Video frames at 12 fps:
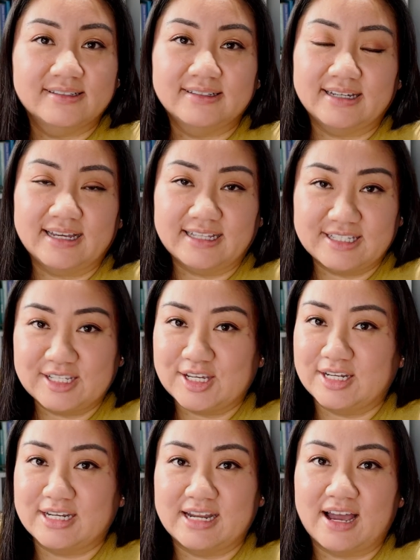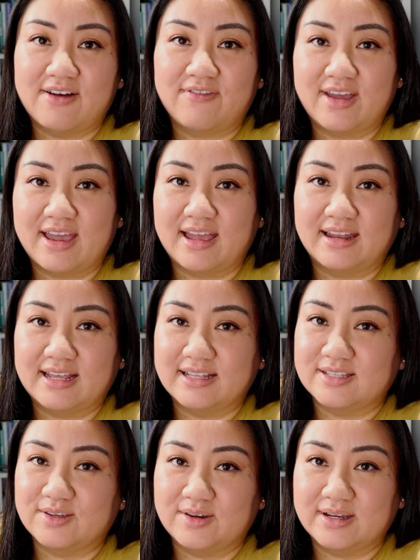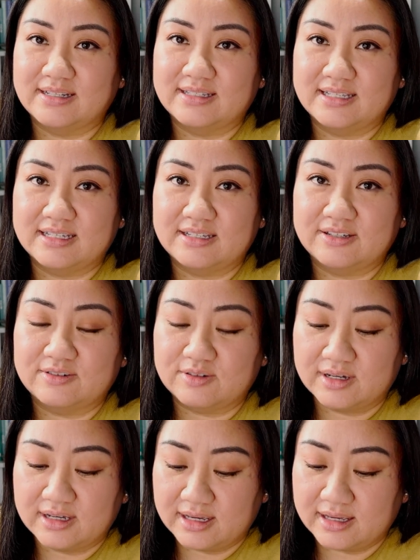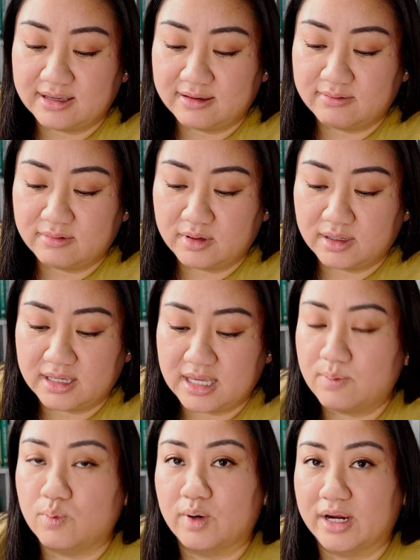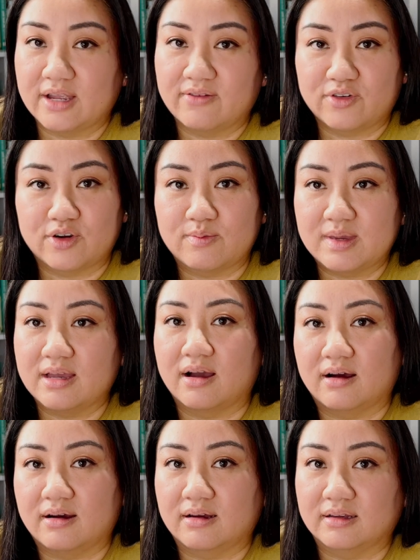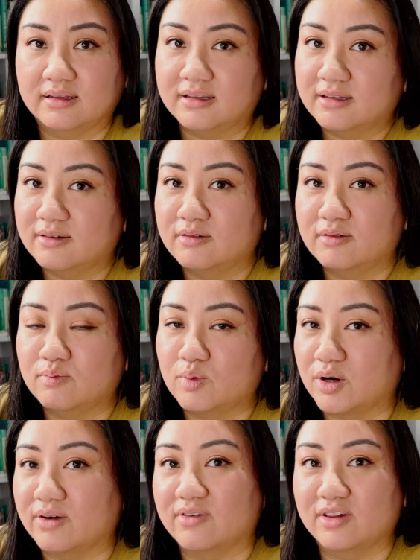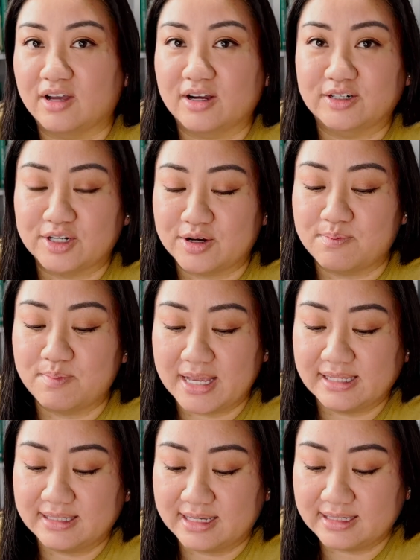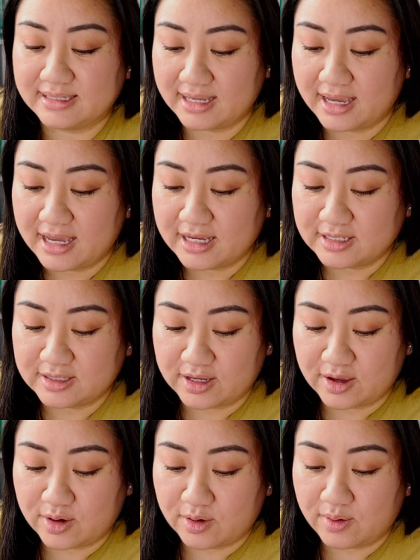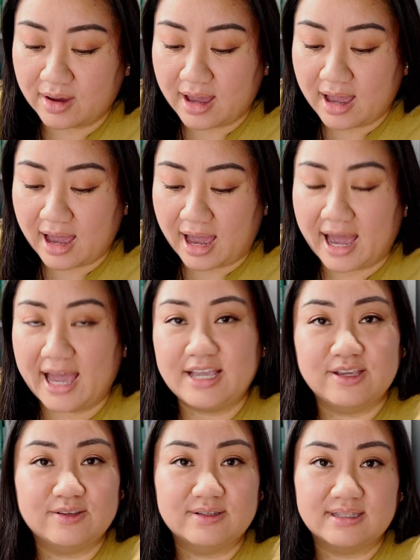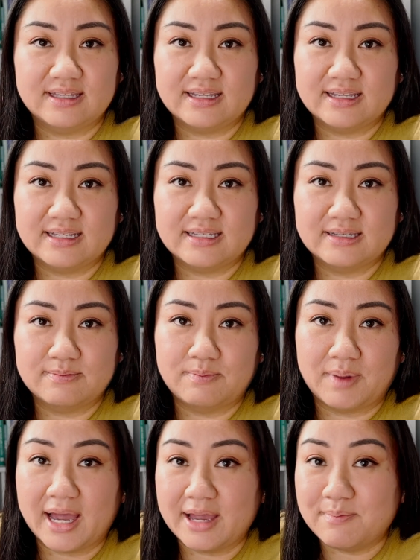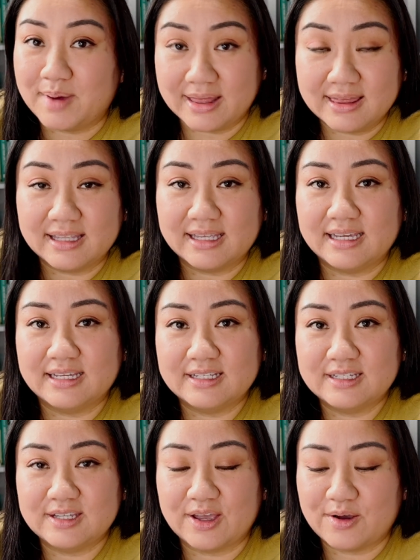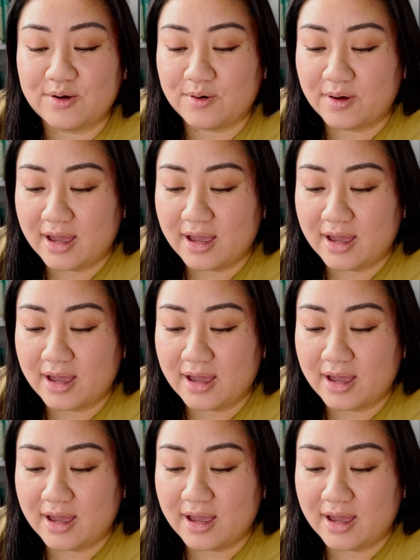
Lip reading: it's good enough and it's going to keep working for me on more of a long-term basis. So I use this bi-monthly, so